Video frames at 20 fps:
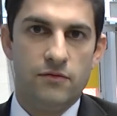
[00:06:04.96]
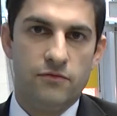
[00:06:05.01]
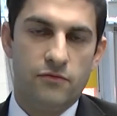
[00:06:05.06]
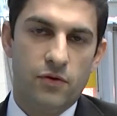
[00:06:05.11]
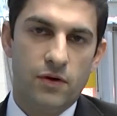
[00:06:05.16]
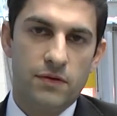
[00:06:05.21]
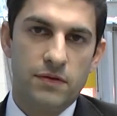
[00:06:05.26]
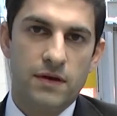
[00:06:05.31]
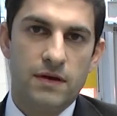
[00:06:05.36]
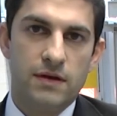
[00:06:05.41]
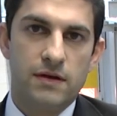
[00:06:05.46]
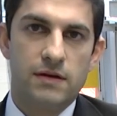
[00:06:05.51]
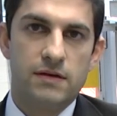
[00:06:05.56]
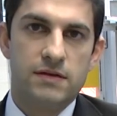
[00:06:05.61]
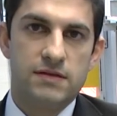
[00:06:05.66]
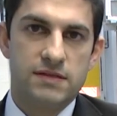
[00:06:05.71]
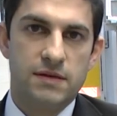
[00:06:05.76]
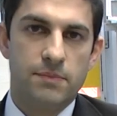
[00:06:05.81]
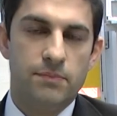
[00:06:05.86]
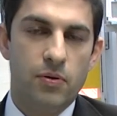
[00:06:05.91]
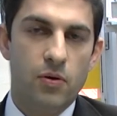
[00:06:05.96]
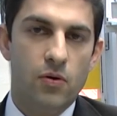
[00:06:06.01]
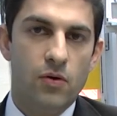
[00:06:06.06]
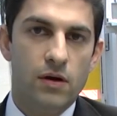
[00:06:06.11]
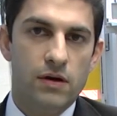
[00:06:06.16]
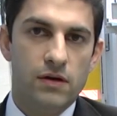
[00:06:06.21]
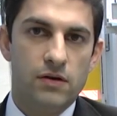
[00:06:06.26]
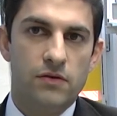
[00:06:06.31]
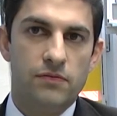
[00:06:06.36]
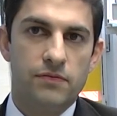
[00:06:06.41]
For the
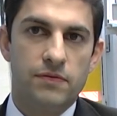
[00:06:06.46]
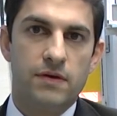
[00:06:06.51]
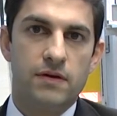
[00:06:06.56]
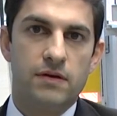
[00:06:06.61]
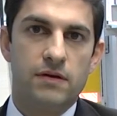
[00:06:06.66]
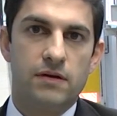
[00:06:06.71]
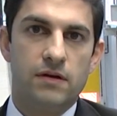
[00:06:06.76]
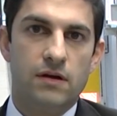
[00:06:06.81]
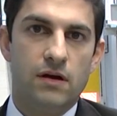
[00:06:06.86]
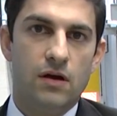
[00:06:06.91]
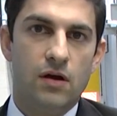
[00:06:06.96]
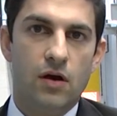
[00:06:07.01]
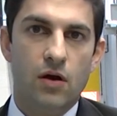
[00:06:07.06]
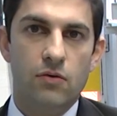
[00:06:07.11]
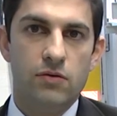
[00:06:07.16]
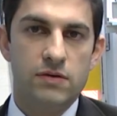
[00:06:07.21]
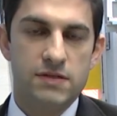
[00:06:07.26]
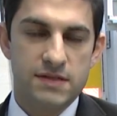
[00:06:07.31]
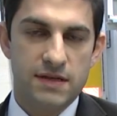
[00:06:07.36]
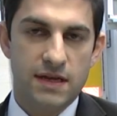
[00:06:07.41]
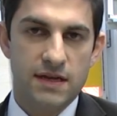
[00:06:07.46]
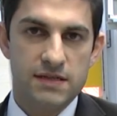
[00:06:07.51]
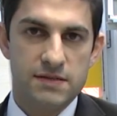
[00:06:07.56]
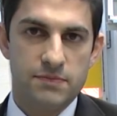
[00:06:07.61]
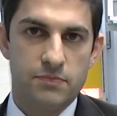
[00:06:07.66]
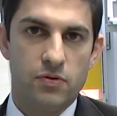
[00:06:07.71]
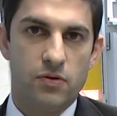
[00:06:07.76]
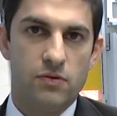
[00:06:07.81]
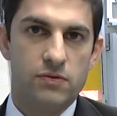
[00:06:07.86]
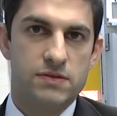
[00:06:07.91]
support of the whole sales
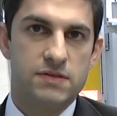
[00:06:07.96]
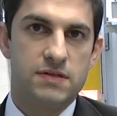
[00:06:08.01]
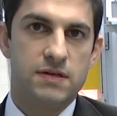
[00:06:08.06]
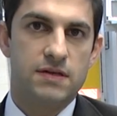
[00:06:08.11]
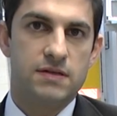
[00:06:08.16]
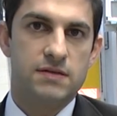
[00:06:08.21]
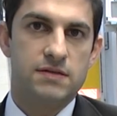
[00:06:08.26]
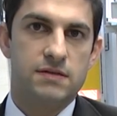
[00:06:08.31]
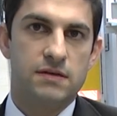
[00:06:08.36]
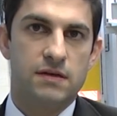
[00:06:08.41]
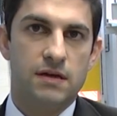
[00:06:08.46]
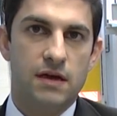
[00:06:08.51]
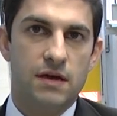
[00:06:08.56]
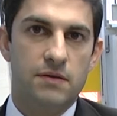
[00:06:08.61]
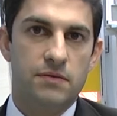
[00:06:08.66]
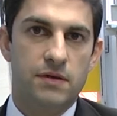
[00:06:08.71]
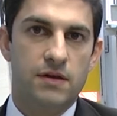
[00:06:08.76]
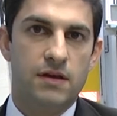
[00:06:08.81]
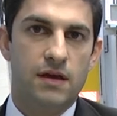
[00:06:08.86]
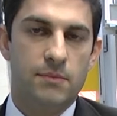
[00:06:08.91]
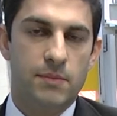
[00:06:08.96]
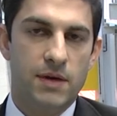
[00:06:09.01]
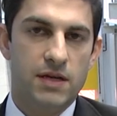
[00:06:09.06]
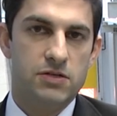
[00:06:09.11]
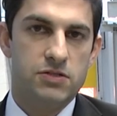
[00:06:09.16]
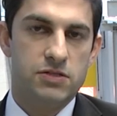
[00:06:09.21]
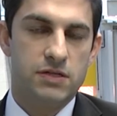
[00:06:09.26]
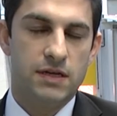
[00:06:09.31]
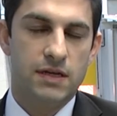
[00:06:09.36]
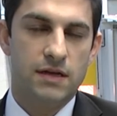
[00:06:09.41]
process and the
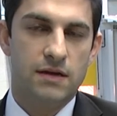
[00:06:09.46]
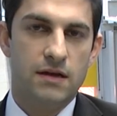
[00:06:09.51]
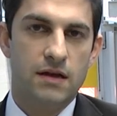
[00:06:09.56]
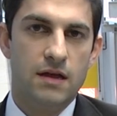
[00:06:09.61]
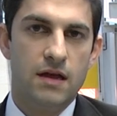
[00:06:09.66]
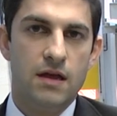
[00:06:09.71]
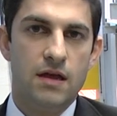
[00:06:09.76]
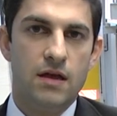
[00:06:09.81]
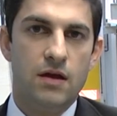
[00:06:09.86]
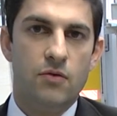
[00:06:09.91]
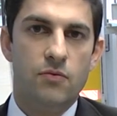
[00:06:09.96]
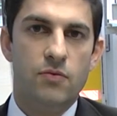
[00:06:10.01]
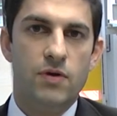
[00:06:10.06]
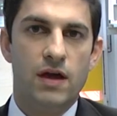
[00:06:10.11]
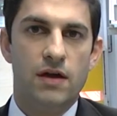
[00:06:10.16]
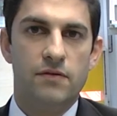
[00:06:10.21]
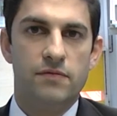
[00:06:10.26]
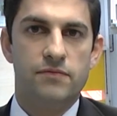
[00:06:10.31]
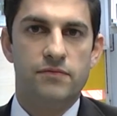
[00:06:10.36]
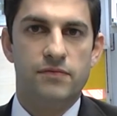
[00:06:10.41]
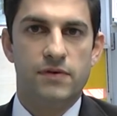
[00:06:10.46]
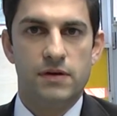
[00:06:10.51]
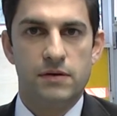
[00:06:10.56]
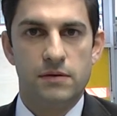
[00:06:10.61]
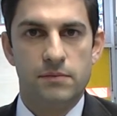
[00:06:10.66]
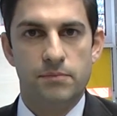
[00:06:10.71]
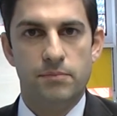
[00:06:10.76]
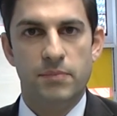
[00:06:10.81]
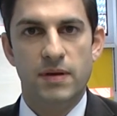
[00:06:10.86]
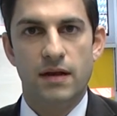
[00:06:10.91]
dimensioning, we have
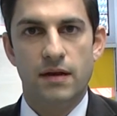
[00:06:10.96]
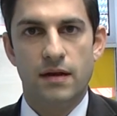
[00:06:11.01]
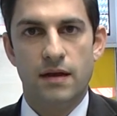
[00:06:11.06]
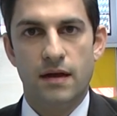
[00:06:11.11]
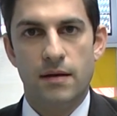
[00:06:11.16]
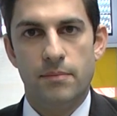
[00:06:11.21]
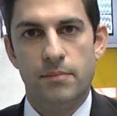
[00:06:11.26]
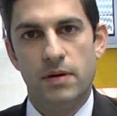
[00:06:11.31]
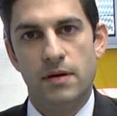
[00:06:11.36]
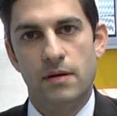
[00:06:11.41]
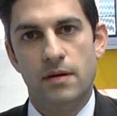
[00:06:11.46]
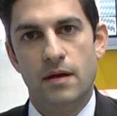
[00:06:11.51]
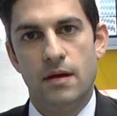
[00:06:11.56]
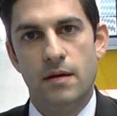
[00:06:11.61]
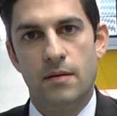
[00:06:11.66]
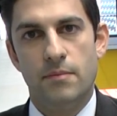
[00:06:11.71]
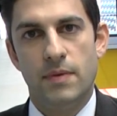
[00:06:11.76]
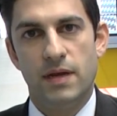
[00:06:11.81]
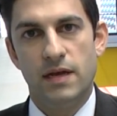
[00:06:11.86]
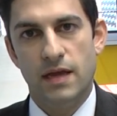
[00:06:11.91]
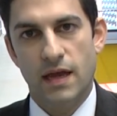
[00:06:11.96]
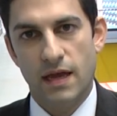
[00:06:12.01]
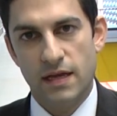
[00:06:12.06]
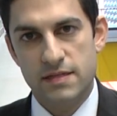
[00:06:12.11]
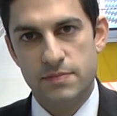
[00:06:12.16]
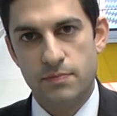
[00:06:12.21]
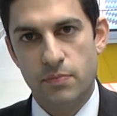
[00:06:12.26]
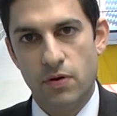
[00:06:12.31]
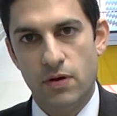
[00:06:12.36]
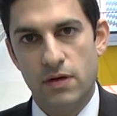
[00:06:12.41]
um, built up many
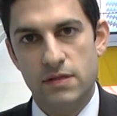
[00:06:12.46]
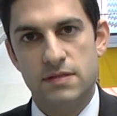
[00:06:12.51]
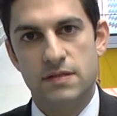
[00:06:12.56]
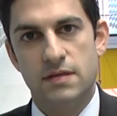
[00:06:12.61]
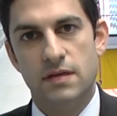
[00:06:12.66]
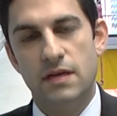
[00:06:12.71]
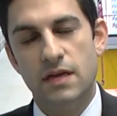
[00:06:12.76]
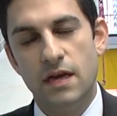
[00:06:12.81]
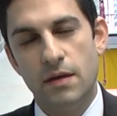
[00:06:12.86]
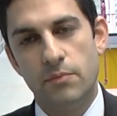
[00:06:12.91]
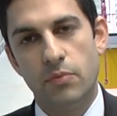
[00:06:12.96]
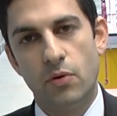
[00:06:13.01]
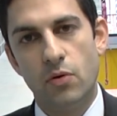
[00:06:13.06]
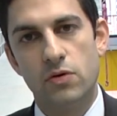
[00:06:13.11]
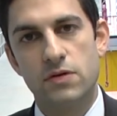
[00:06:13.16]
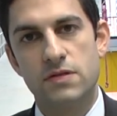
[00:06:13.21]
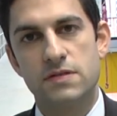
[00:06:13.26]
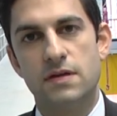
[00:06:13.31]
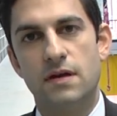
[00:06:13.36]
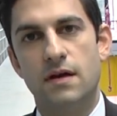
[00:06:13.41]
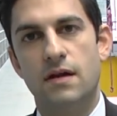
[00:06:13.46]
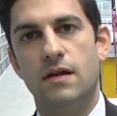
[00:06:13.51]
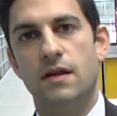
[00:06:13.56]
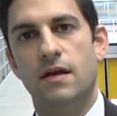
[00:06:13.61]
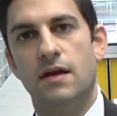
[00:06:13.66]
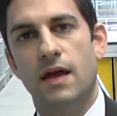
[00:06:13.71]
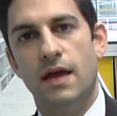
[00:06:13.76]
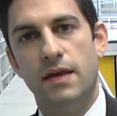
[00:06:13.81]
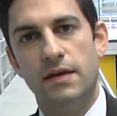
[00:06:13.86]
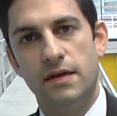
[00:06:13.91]
experts here in Bruchsal
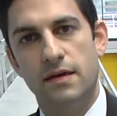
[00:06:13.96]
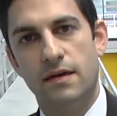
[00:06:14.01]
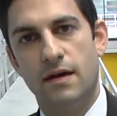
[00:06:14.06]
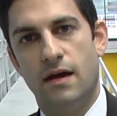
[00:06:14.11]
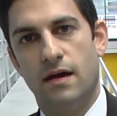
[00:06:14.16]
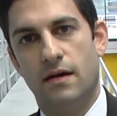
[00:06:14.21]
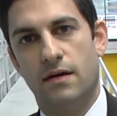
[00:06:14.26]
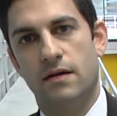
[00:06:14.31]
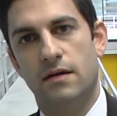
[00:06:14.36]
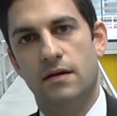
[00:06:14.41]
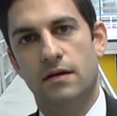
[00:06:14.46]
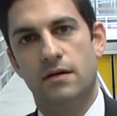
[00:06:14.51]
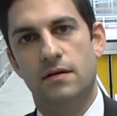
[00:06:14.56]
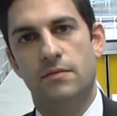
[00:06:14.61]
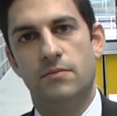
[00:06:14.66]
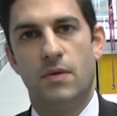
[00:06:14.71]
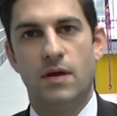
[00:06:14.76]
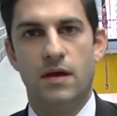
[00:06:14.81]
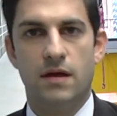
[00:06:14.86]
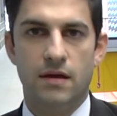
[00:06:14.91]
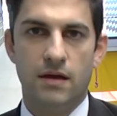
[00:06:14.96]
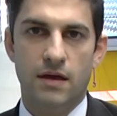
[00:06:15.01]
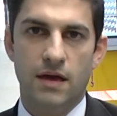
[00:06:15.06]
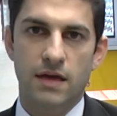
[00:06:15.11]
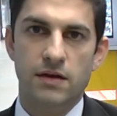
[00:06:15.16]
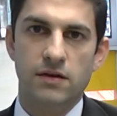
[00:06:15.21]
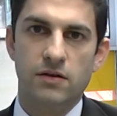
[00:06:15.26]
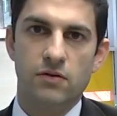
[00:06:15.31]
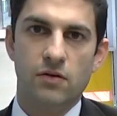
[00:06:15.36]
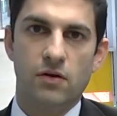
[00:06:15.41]
and in Kakela.
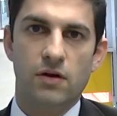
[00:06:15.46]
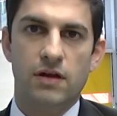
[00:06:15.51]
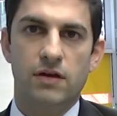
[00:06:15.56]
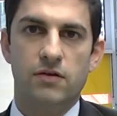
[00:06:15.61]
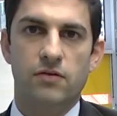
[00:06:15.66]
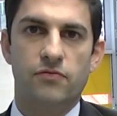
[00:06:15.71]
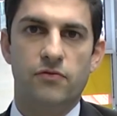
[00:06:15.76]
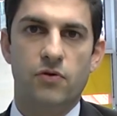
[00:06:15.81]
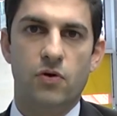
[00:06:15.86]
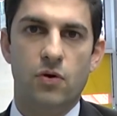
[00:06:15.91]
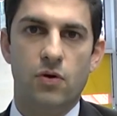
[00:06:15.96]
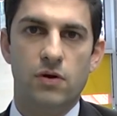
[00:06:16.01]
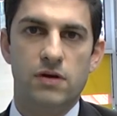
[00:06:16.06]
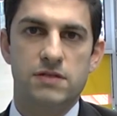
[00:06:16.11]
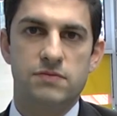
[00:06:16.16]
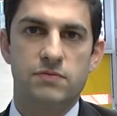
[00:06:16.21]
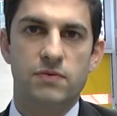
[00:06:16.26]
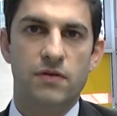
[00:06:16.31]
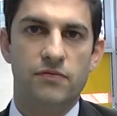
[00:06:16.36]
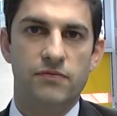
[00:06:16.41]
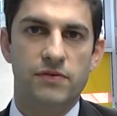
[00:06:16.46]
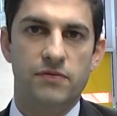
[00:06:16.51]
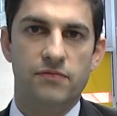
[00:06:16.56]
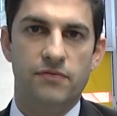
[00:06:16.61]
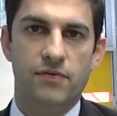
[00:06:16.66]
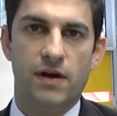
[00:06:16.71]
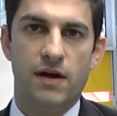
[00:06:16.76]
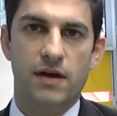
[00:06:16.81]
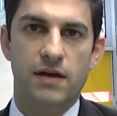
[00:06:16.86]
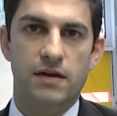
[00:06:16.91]
And, and of course, we have
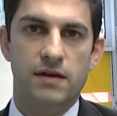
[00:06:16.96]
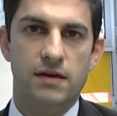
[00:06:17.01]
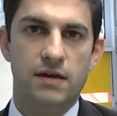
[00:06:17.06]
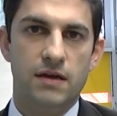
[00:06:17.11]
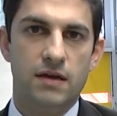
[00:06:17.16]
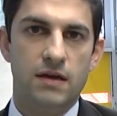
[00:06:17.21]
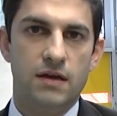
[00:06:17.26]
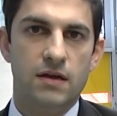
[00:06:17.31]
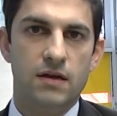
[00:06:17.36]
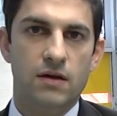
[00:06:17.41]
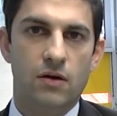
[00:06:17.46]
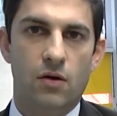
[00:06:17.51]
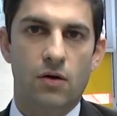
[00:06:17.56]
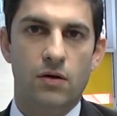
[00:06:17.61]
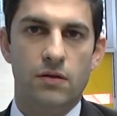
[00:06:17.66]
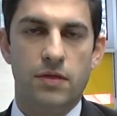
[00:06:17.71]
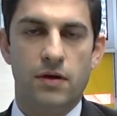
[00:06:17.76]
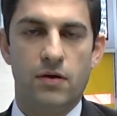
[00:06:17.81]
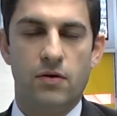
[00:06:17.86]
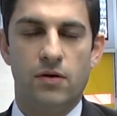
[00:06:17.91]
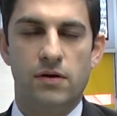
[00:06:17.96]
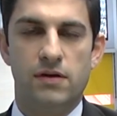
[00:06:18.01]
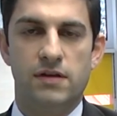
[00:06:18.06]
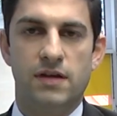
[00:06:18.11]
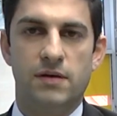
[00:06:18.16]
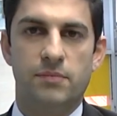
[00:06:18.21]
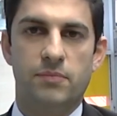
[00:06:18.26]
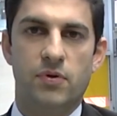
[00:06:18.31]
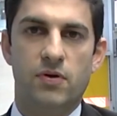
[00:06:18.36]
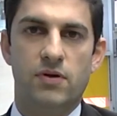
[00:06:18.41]
defined all the
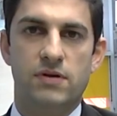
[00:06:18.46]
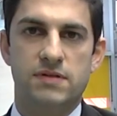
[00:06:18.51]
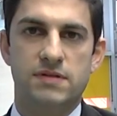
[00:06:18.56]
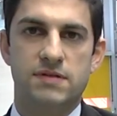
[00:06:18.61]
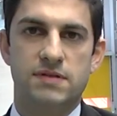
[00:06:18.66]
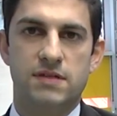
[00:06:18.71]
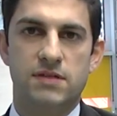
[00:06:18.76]
contact persons